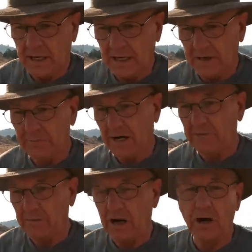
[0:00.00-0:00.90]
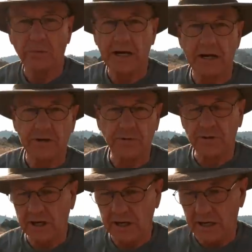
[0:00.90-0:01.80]
My heart went out to
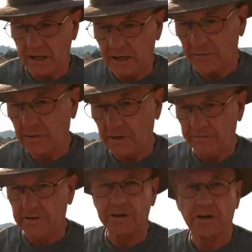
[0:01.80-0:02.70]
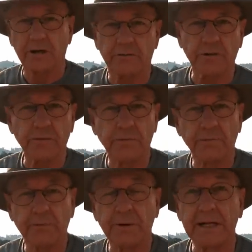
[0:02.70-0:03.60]
her. I really felt sorry for her.
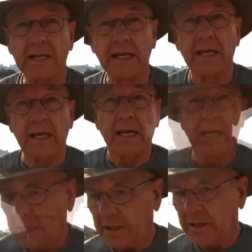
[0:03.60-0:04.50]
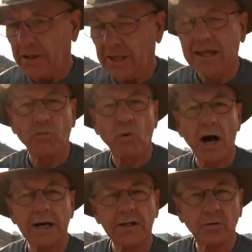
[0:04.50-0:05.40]
But that
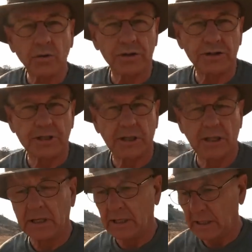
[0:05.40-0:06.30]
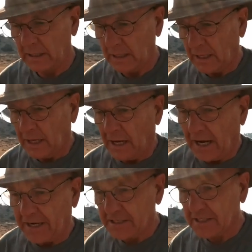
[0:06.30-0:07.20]
walk in the woods,
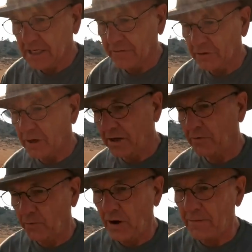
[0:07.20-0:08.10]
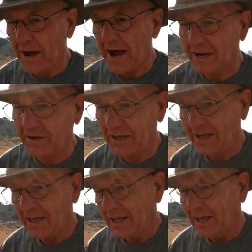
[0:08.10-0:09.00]
I discovered way back,
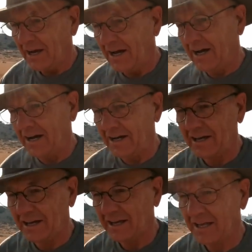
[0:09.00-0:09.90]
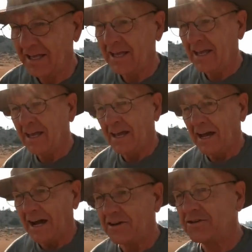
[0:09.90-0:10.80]

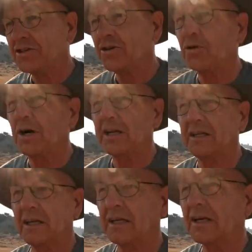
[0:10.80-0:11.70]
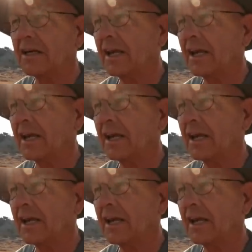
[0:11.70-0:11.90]
I used to go hunting,